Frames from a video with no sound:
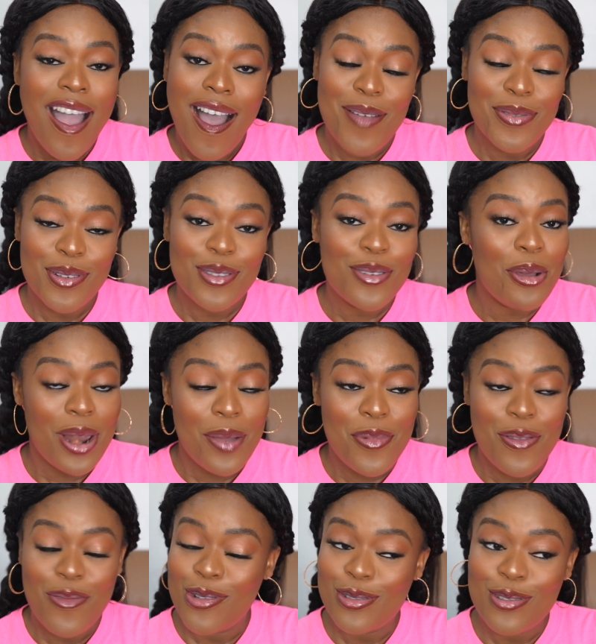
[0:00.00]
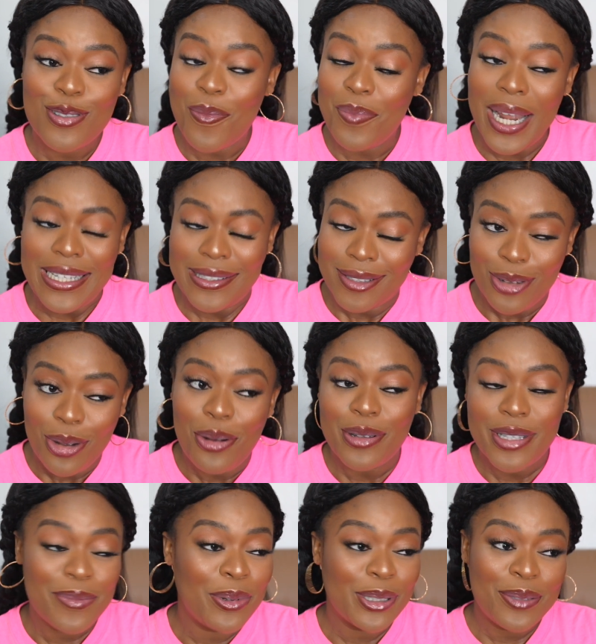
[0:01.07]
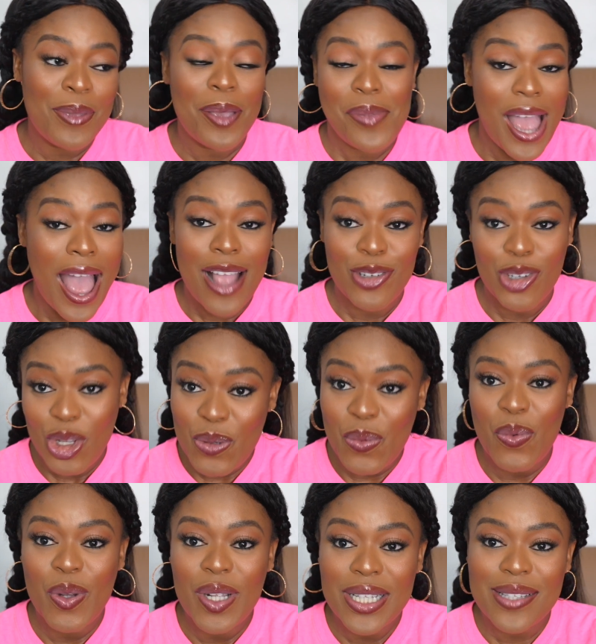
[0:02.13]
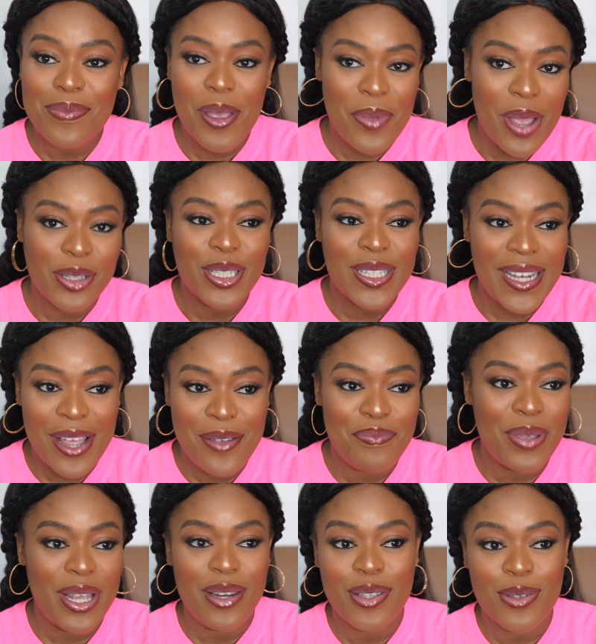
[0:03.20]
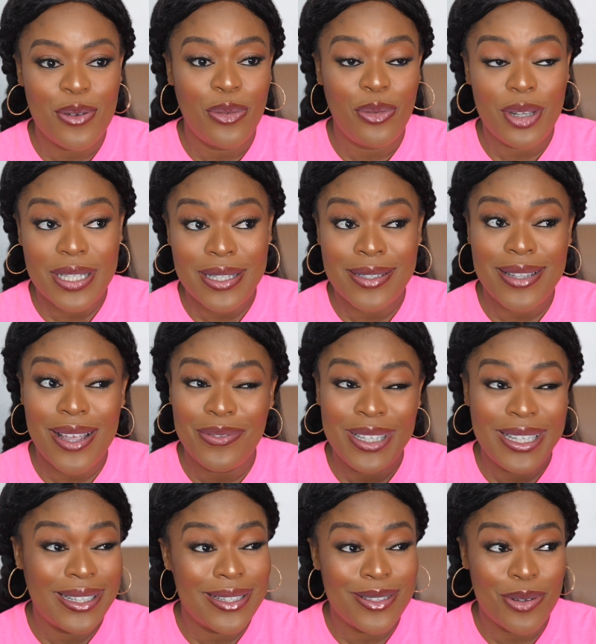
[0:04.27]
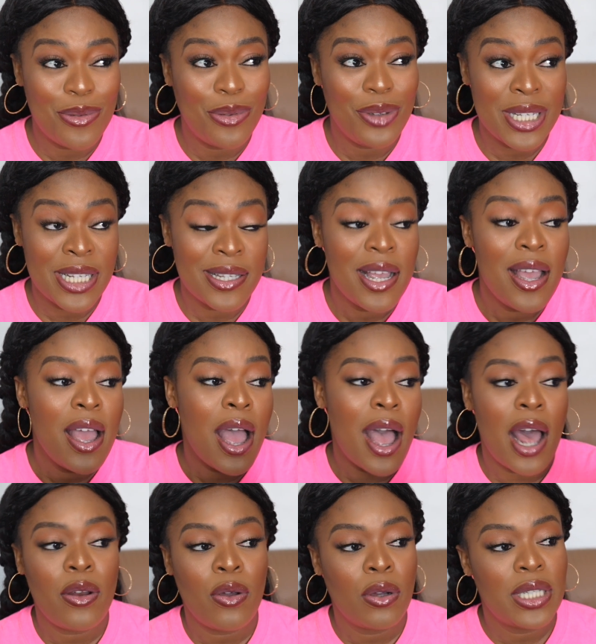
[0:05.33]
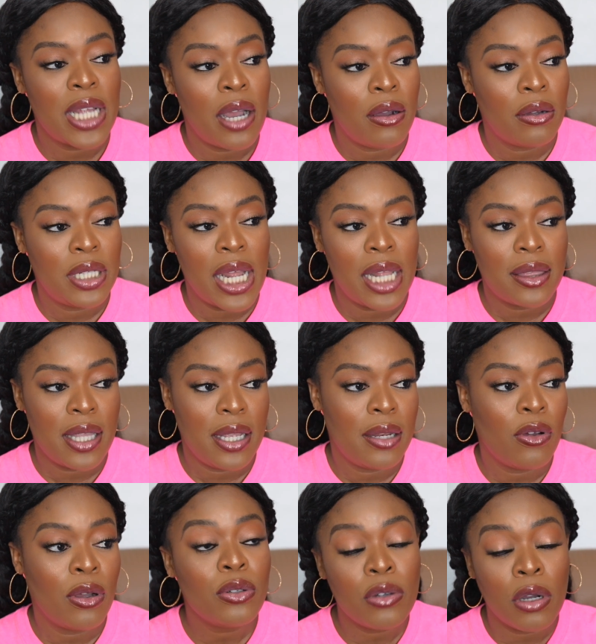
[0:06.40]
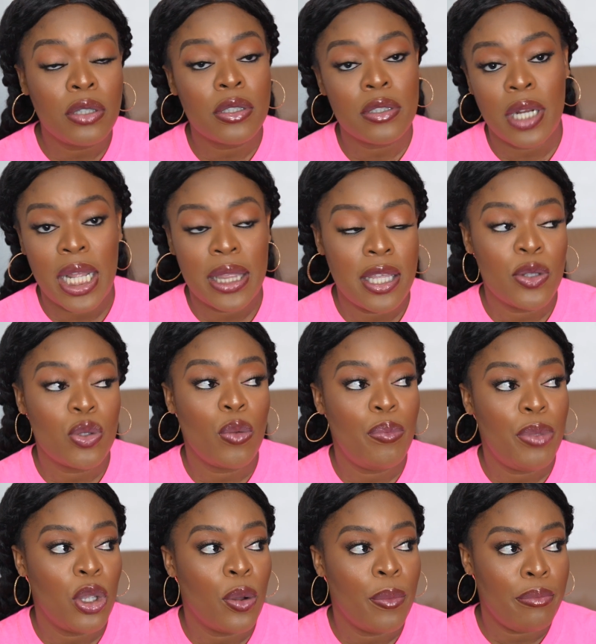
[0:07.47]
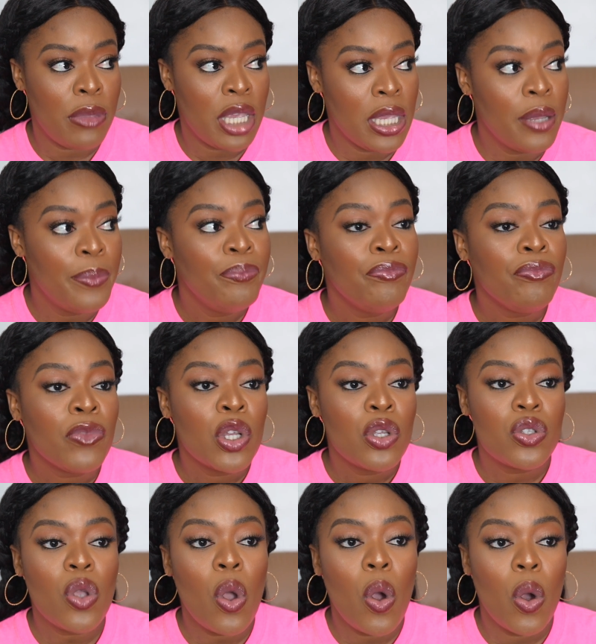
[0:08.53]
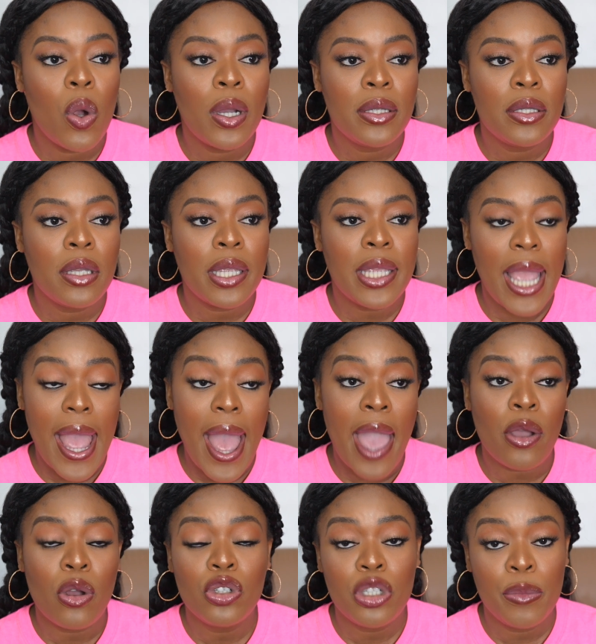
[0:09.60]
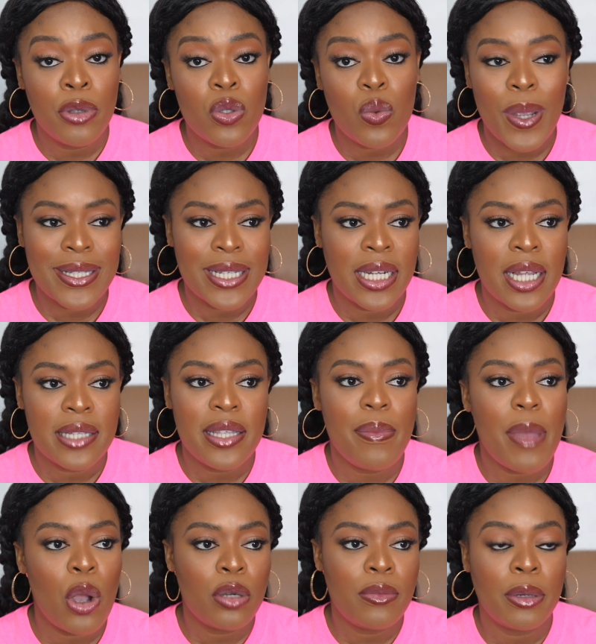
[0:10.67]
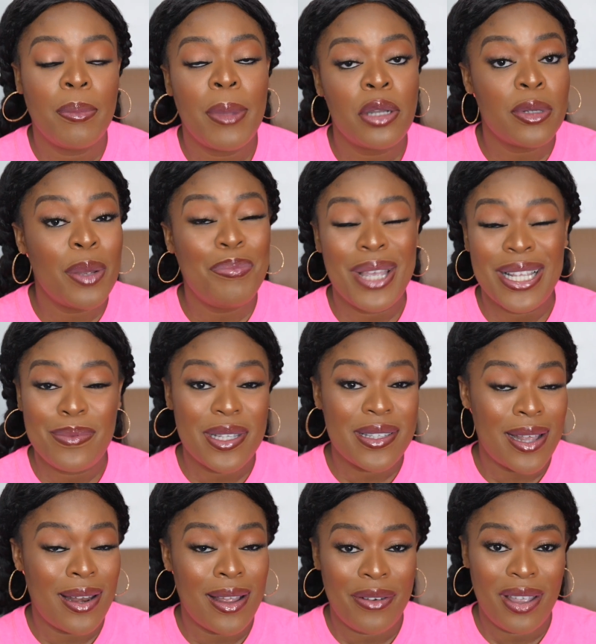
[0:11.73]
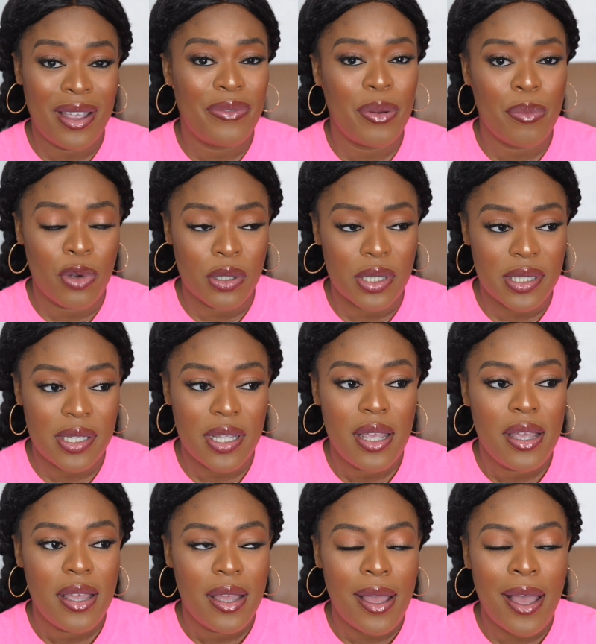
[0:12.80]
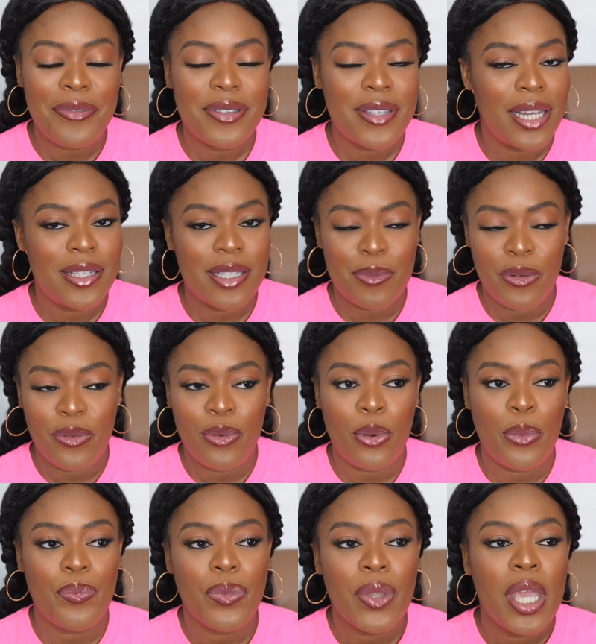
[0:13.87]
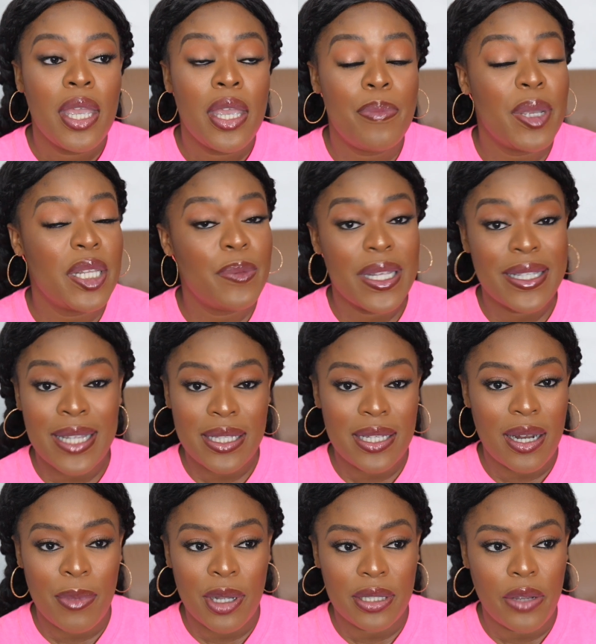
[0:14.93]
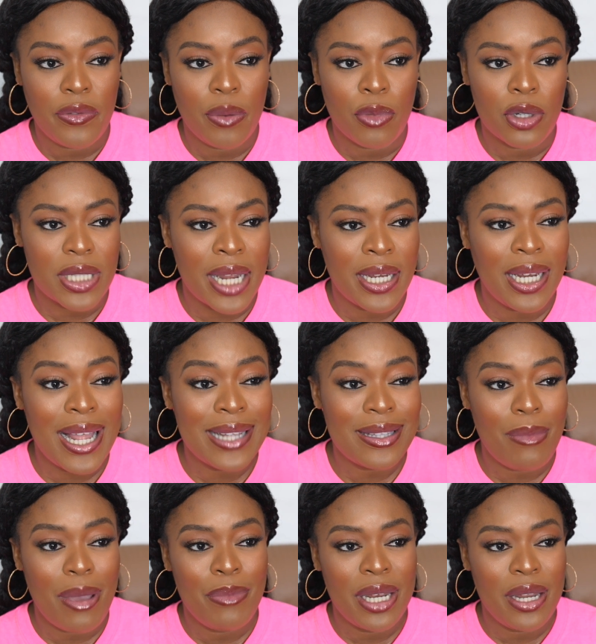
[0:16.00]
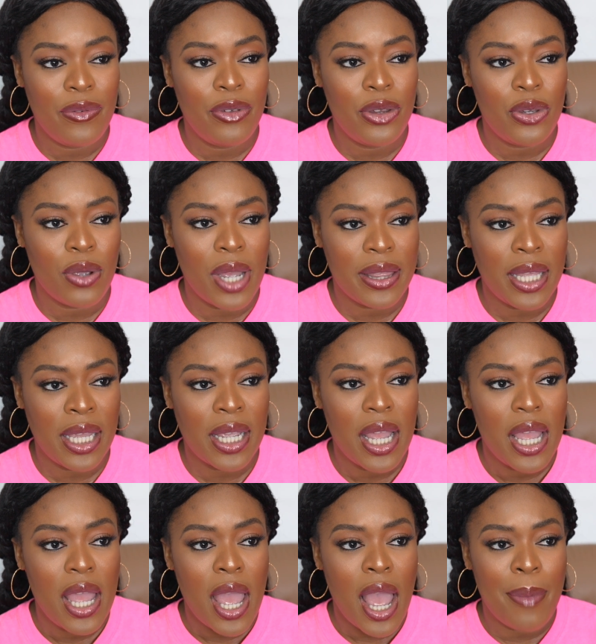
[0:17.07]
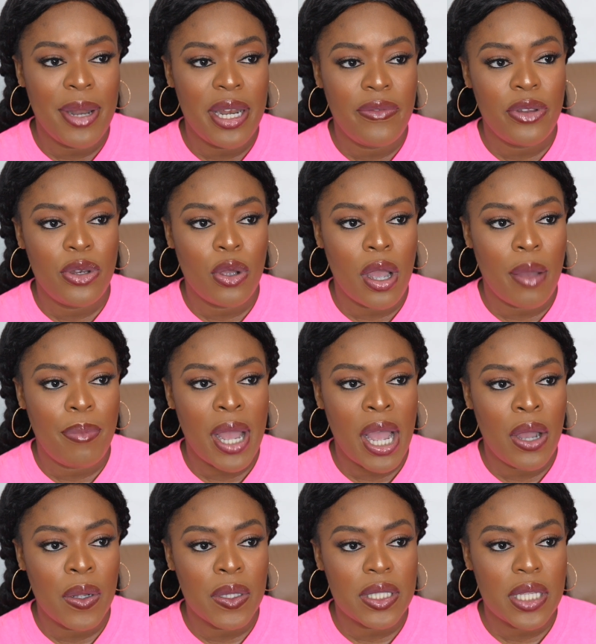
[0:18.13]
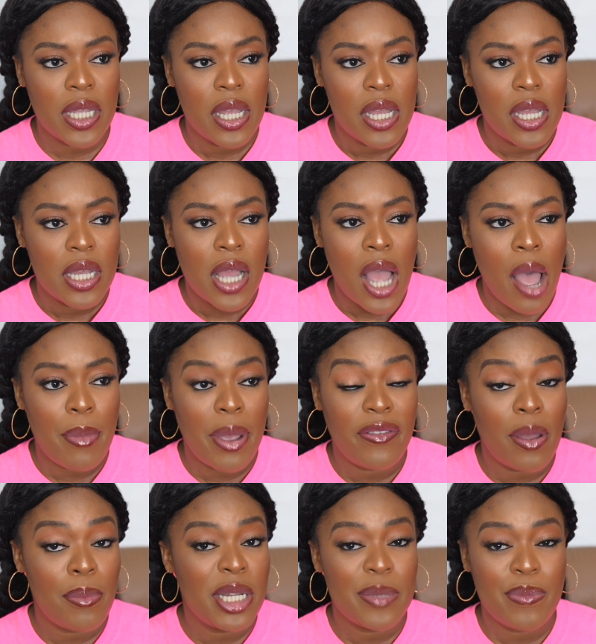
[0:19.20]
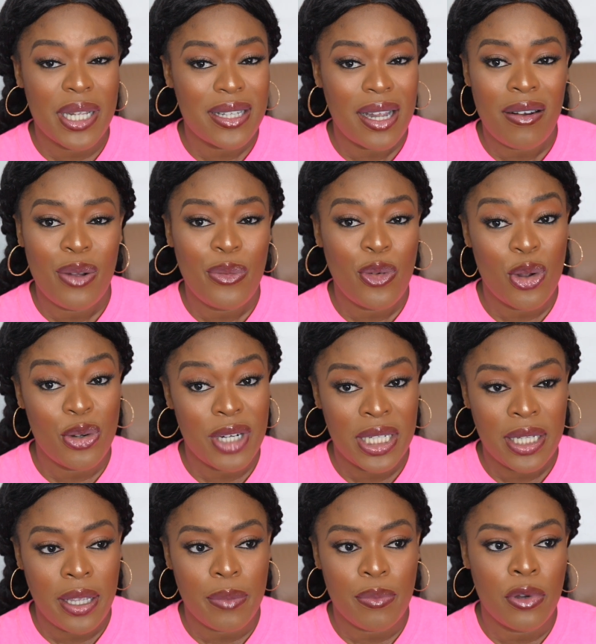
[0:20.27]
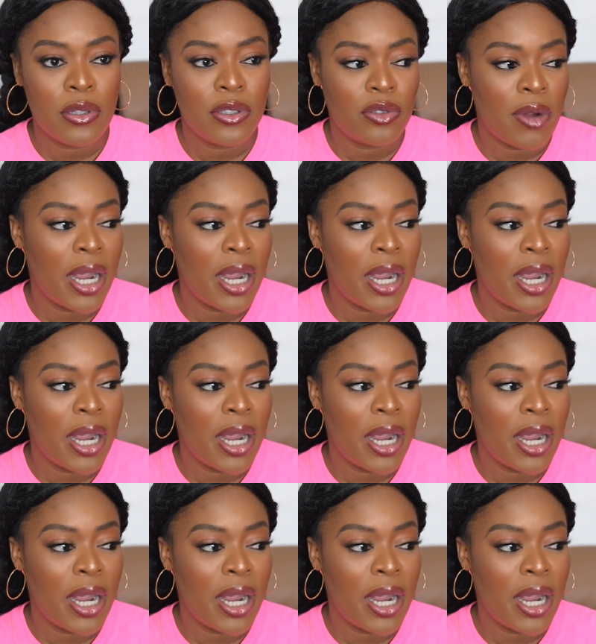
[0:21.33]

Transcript: I'm supposed to collect money for school supplies. This is all God's spot. Maybe I just won't. Maybe I'll just let him pay the school fees, since they even increase school fees and all that other thing. All those other things will be on me. So Yeah, I contribute ways I can. Say my husband pays me salary every month. I've said this before. He pays me a certain amount every month. The last time I made a video, I think I made a video about how my family spends around 400K a month,